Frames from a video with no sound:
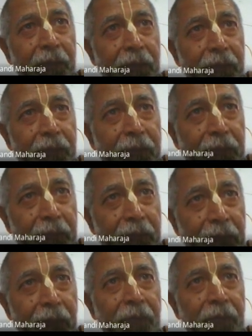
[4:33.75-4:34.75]
from
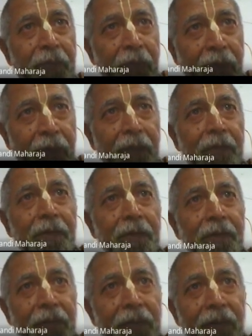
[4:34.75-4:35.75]
now till
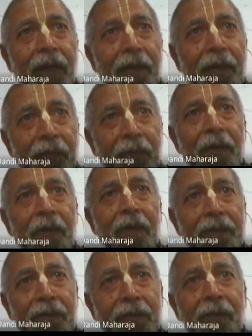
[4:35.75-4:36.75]
I fall asleep in
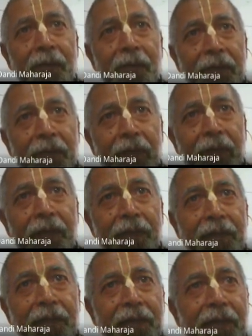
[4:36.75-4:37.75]
the night,
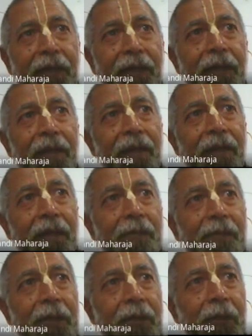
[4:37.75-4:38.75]
let me do
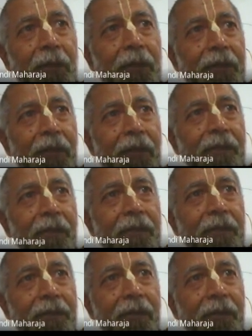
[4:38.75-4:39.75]
it as your
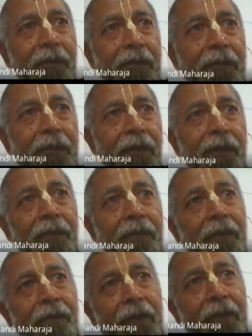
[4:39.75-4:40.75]
service. And if I forget
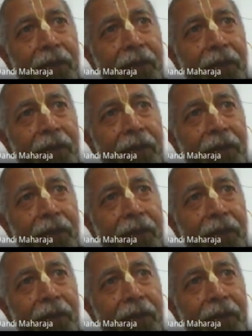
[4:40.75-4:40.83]
it,